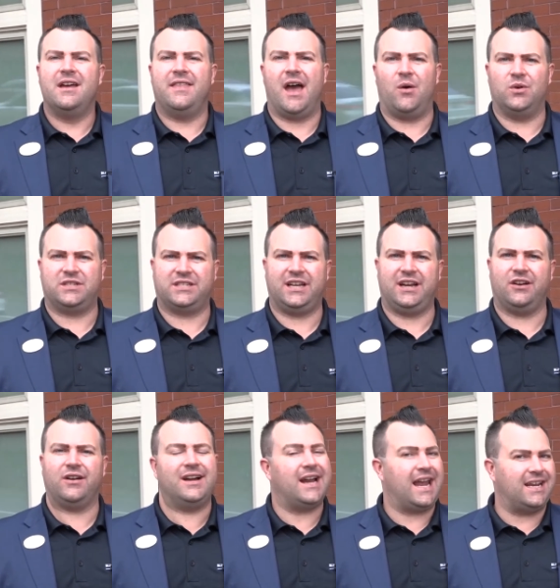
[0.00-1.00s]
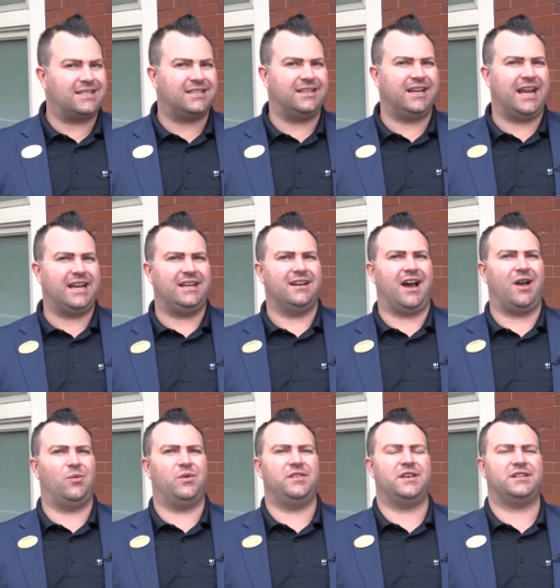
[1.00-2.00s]
that was here in
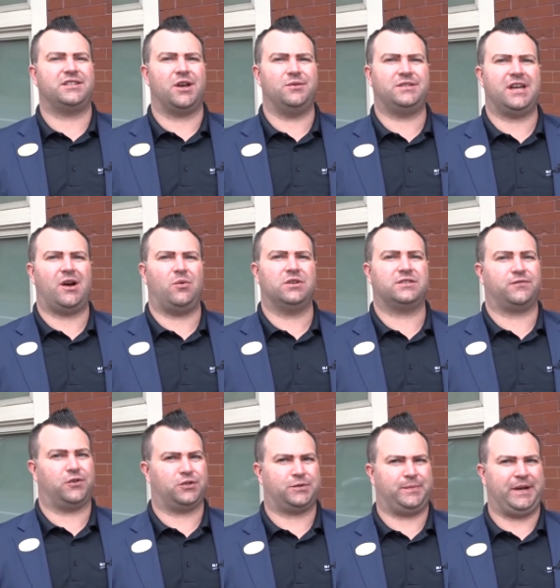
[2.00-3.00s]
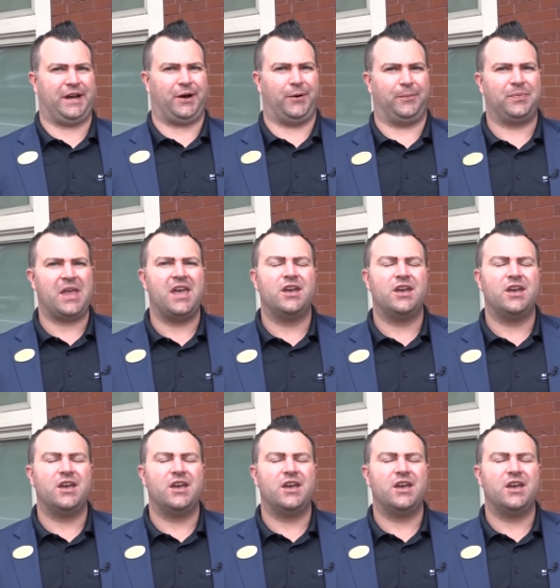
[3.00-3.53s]
1889 when this hotel was first built.